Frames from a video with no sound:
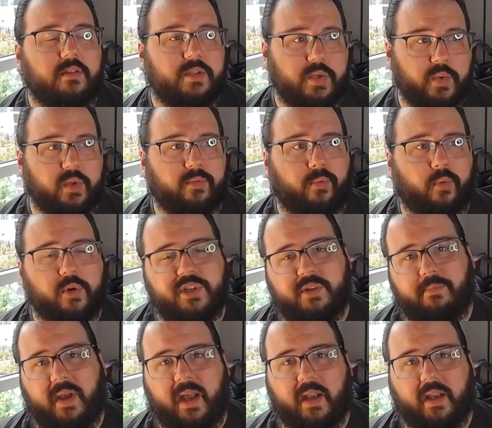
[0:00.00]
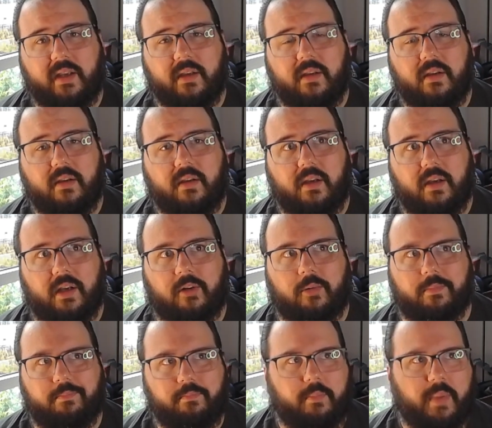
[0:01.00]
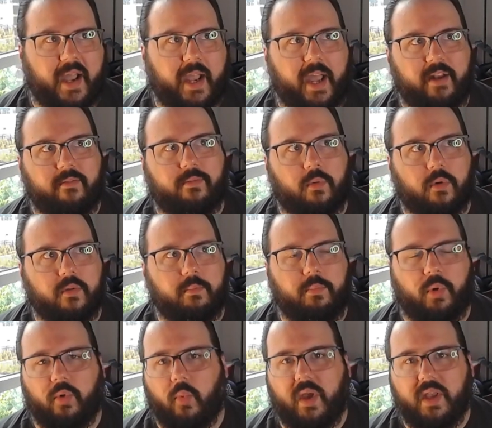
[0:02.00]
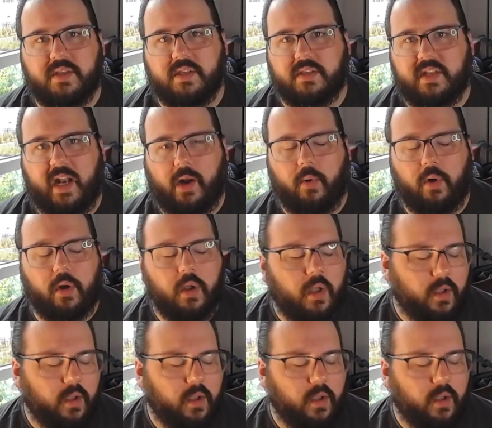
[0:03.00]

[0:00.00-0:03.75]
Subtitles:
to the forge and back. Back and forth, both ways, it's an hour.